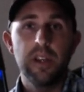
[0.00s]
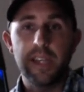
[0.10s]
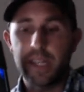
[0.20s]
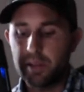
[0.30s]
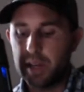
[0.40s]

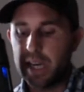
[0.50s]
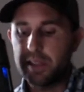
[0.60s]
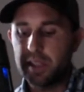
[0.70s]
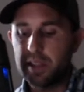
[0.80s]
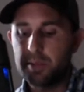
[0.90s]
Now, I
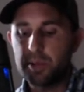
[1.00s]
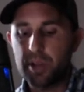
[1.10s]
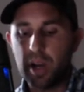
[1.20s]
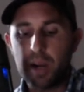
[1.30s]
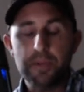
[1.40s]
think the most
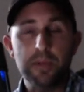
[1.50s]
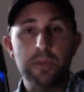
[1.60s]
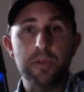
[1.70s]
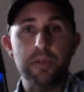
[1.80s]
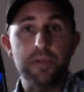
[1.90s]

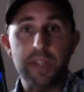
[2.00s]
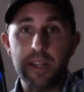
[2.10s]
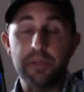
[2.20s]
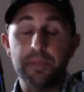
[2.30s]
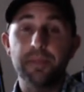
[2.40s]
optimal
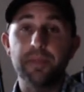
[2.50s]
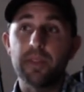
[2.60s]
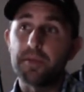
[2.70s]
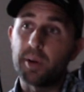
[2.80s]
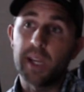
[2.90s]
setup
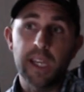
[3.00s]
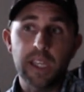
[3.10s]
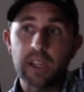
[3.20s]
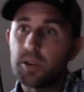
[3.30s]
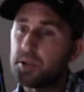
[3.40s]
for any
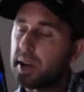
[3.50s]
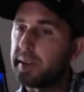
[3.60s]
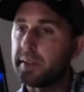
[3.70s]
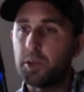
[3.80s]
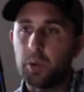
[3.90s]
coach I've
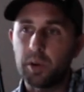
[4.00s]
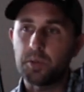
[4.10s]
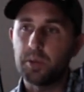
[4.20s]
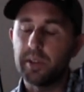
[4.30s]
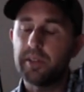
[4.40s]
ever worked
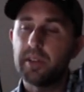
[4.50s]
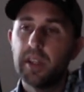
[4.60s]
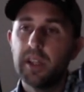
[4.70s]
with,